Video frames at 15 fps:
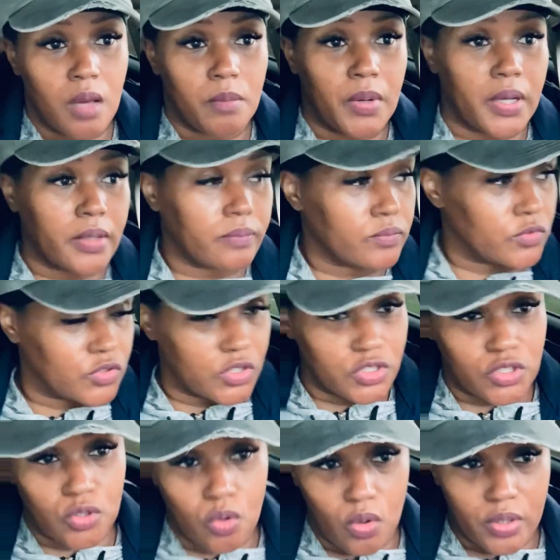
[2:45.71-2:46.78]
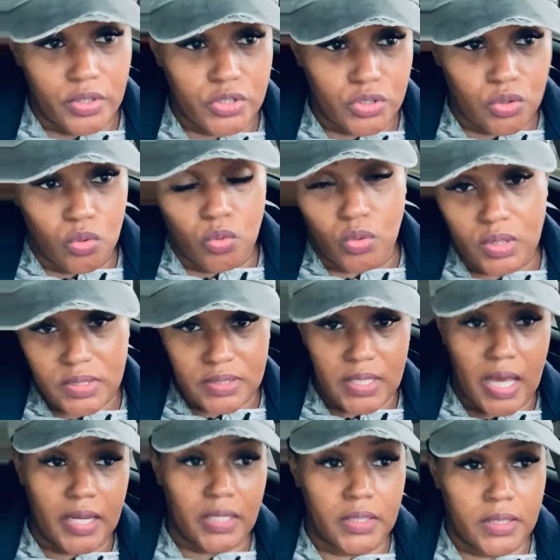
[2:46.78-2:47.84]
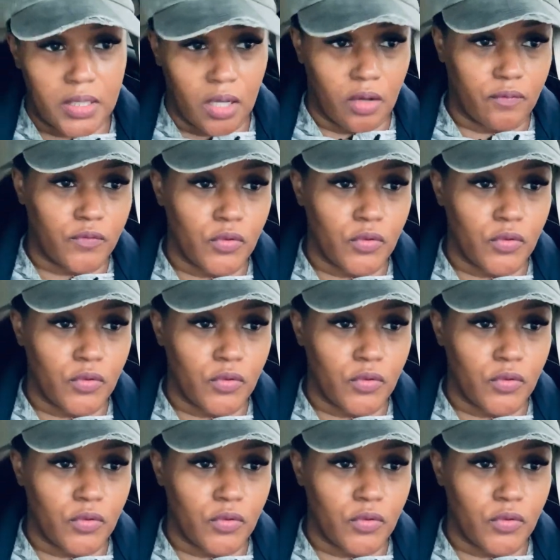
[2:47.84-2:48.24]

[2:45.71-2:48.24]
But just going to school is not enough.